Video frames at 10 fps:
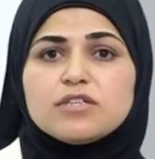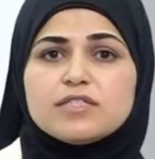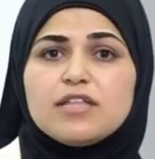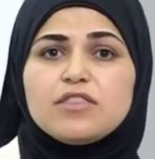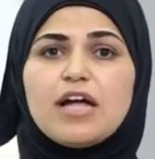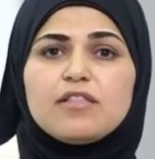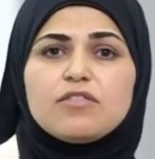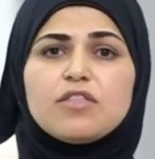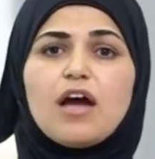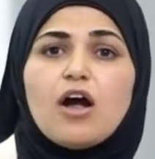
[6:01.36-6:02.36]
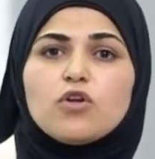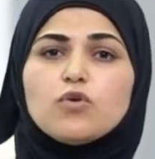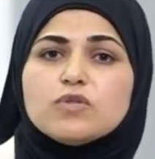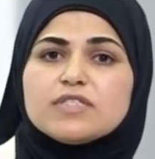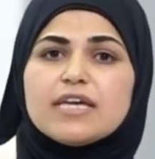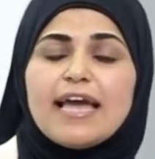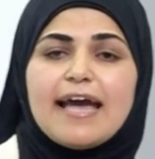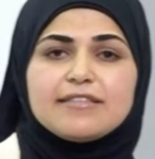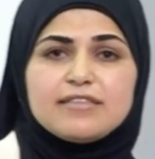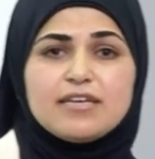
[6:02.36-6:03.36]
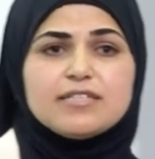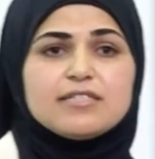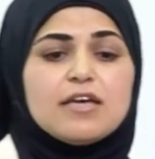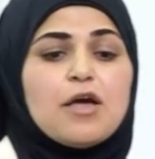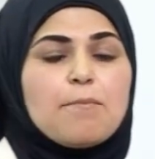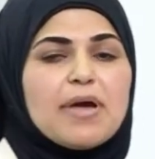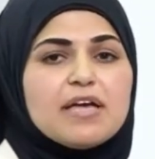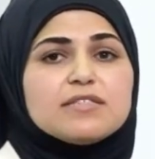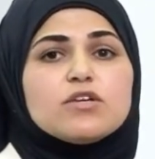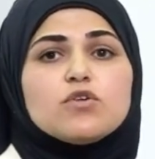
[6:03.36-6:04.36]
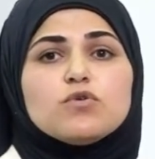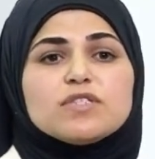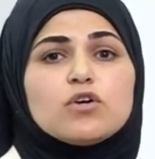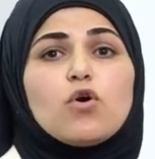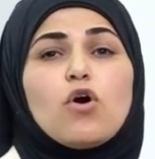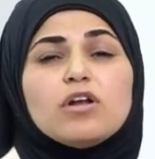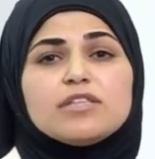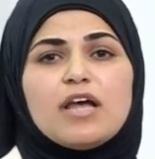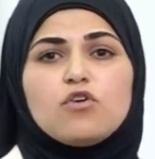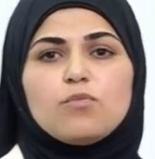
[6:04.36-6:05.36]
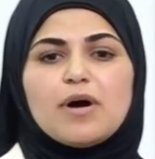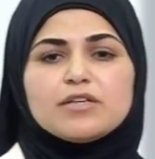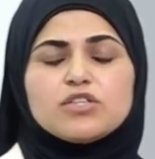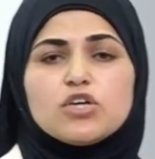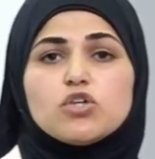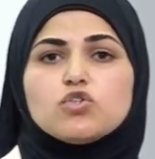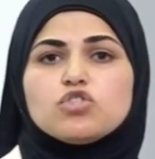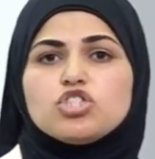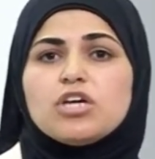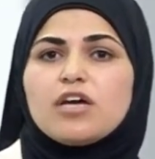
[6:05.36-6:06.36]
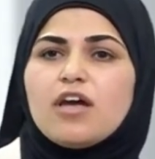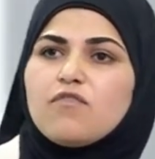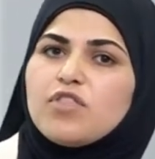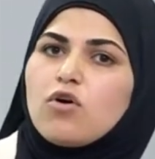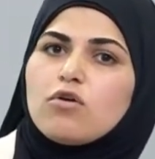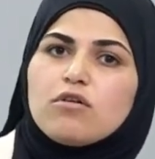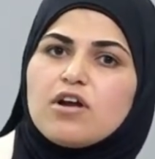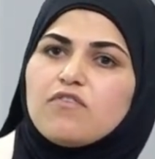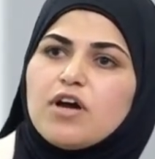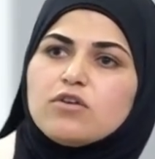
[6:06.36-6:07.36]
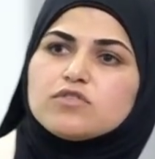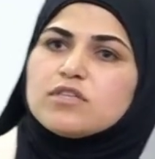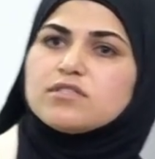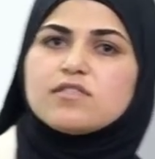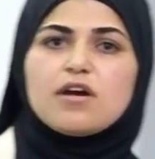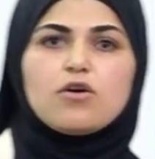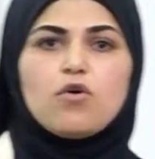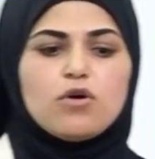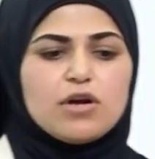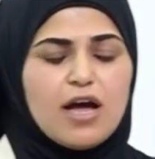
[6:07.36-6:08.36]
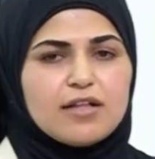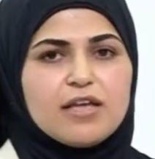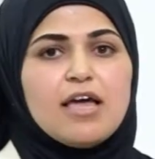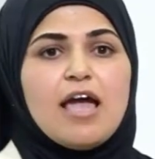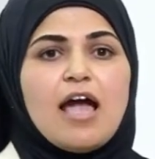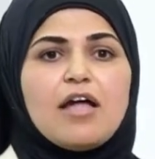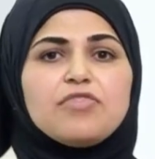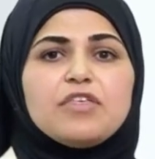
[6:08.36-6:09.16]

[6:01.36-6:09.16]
recent that they are using a test based in using gold nanoparticle to check if the coronavirus is there or not. And